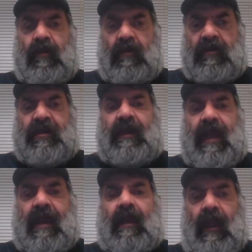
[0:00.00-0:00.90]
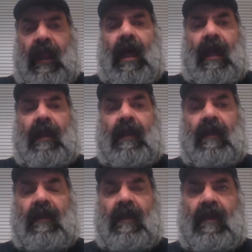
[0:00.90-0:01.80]
your genetic line.
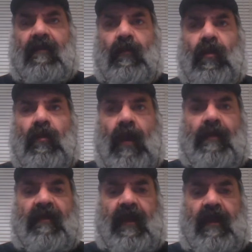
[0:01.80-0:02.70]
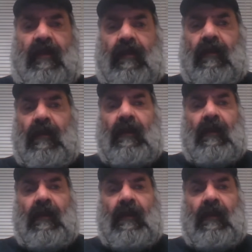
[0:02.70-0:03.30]
It's who represent you.